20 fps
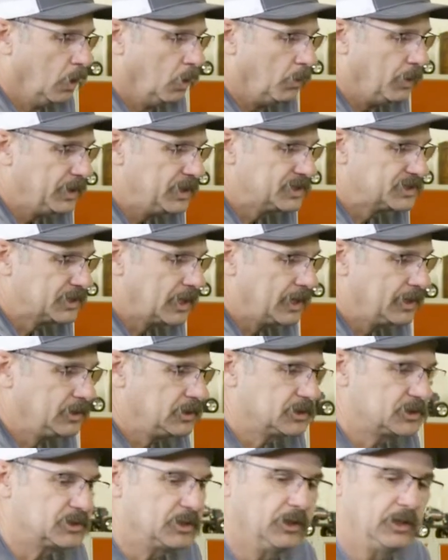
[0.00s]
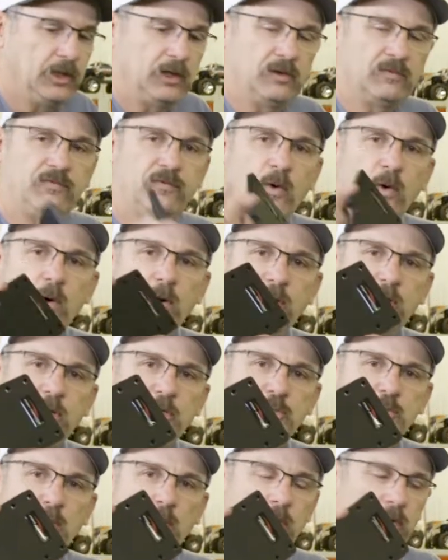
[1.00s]
We designed this little
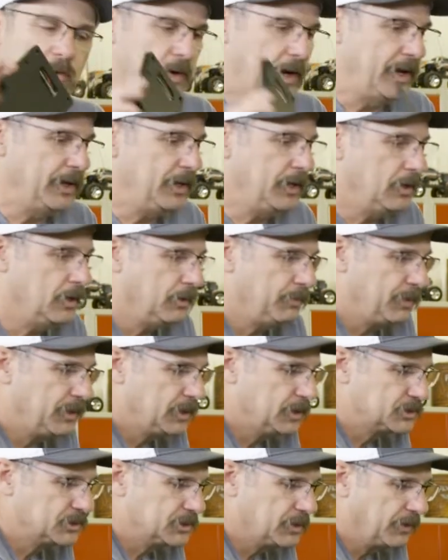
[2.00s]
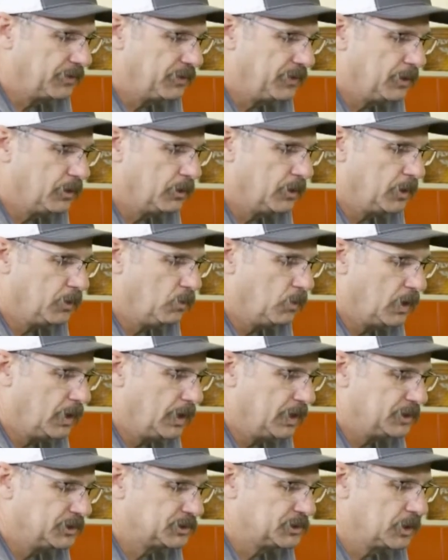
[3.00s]
4-inch one right here because the theory
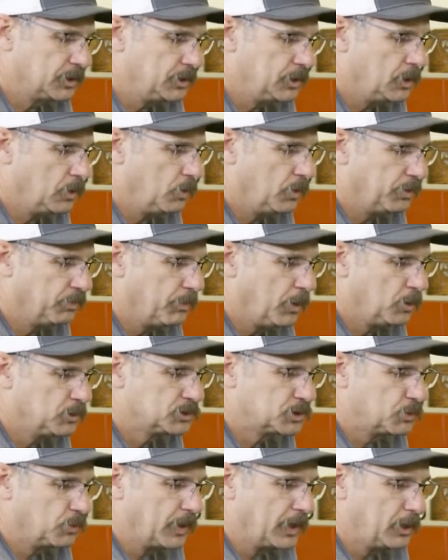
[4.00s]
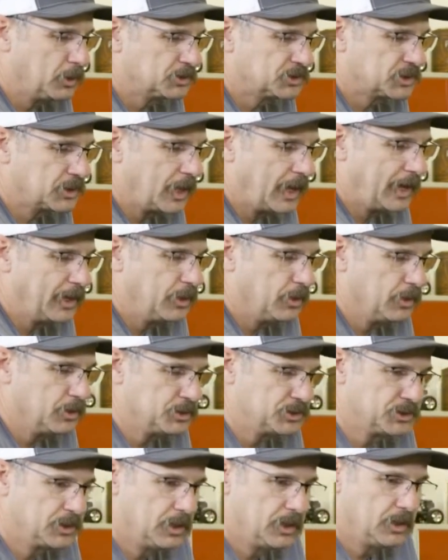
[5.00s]
was, you know, with most rail sliders,